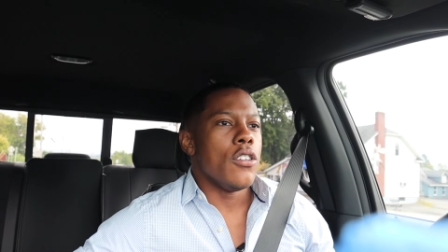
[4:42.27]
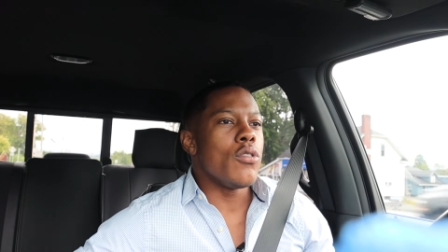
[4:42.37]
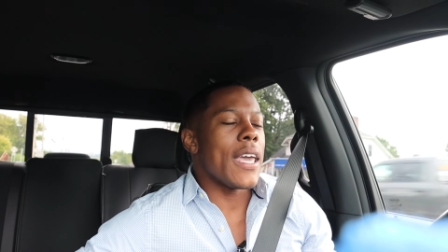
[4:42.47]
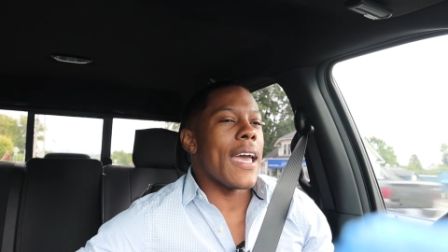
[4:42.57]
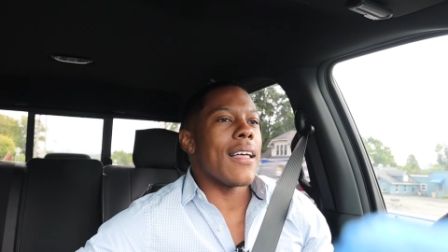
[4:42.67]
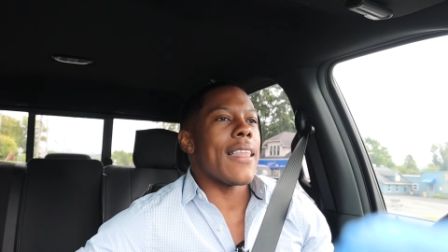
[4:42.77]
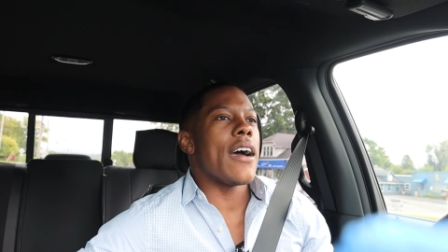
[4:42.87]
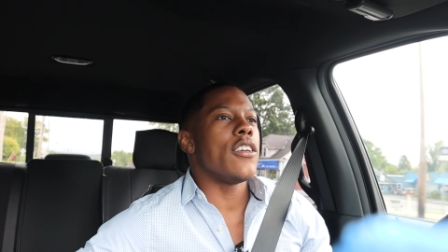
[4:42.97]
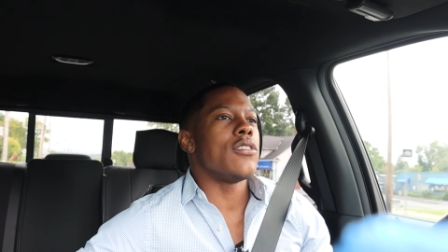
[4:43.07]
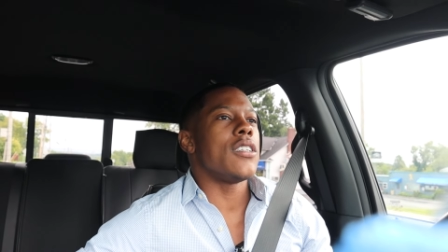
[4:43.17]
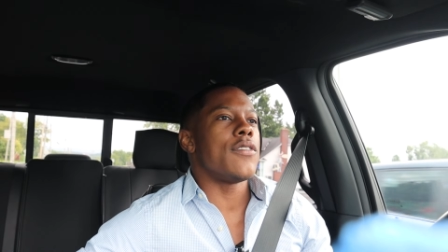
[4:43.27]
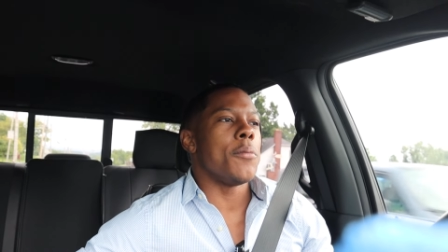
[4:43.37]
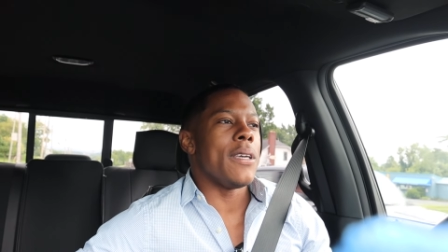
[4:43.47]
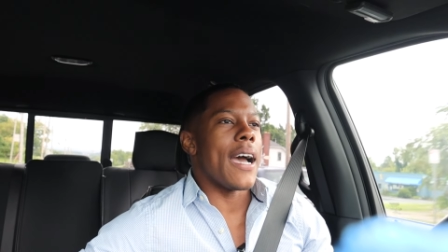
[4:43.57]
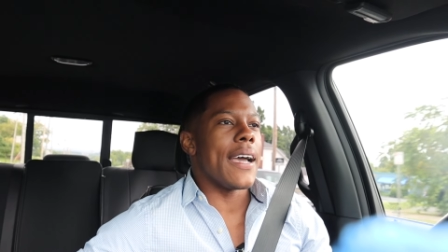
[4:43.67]
You can't allow yourself
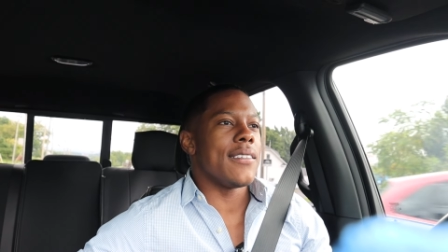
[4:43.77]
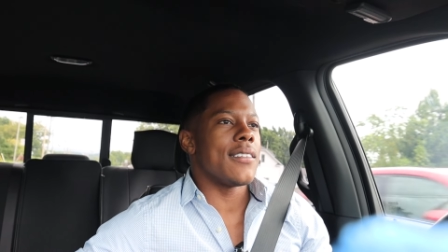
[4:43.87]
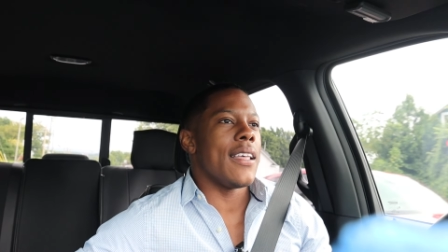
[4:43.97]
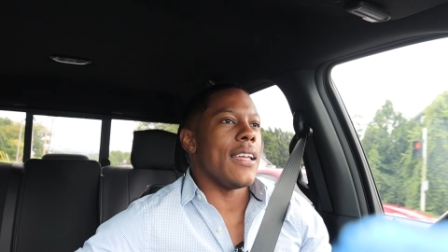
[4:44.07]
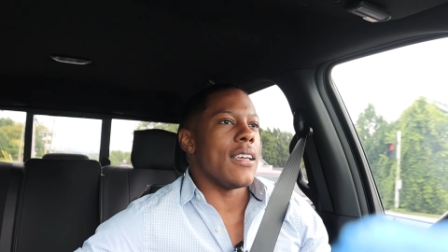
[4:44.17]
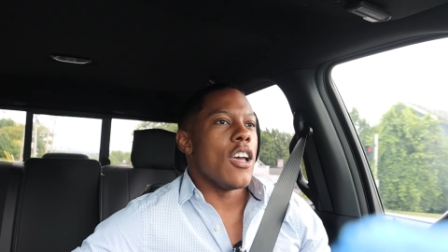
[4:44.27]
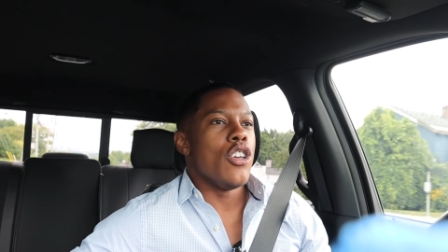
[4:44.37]
to be isolated.